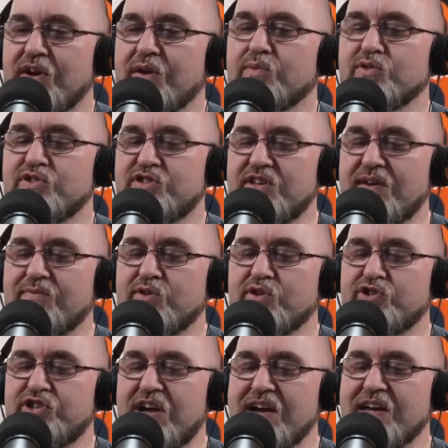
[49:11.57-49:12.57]
There were several
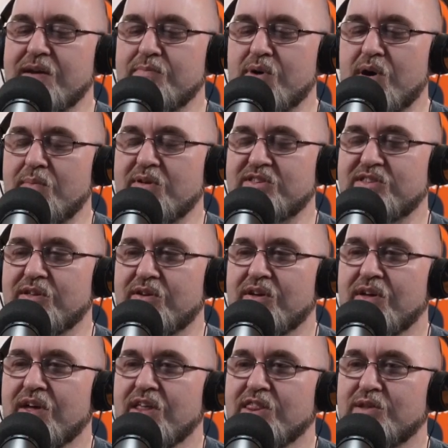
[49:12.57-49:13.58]
shocking moments. The
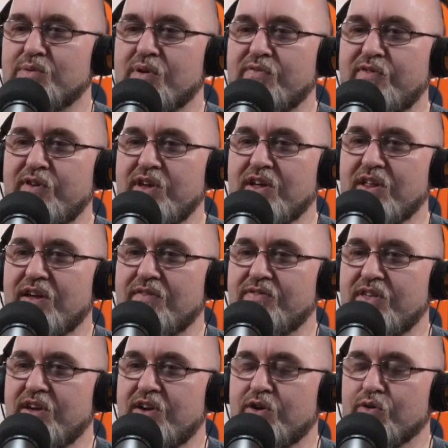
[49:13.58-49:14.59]
reveal of
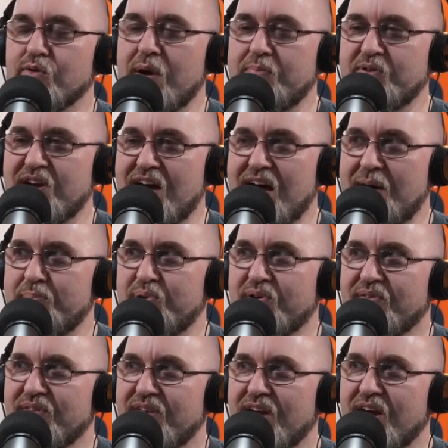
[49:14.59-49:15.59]
the corrupt cop
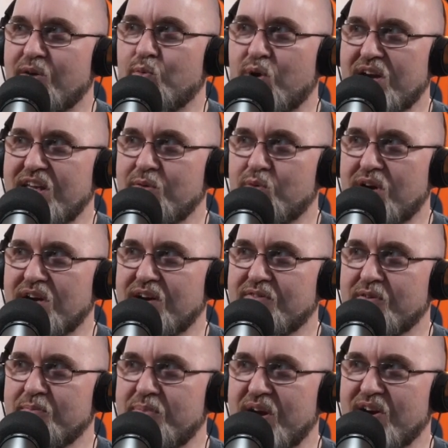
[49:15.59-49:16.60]
and what he wanted
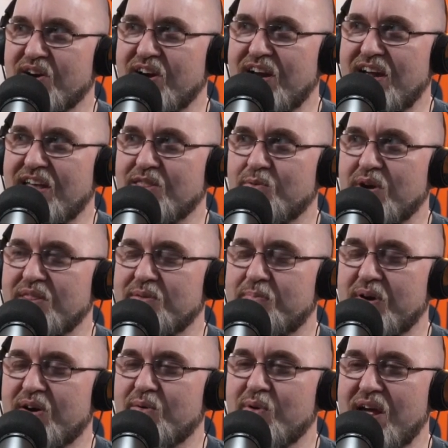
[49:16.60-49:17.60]
from Barry and the way that
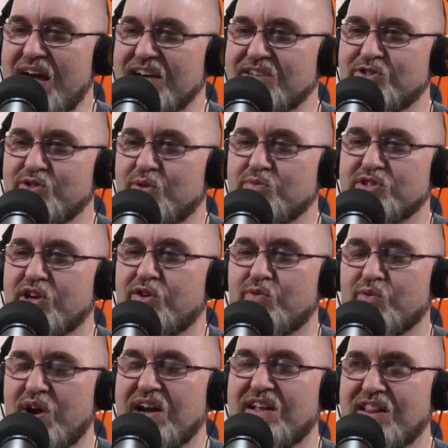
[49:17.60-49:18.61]
Barry reacts to it was a
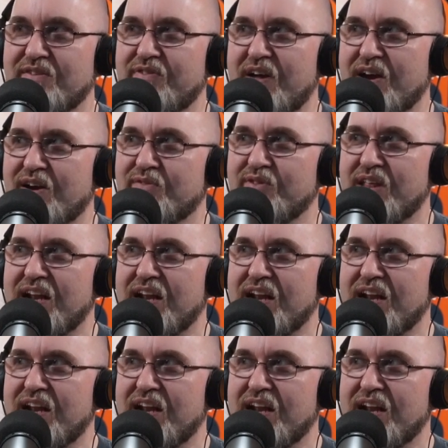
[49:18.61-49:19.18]
great cliffhanger for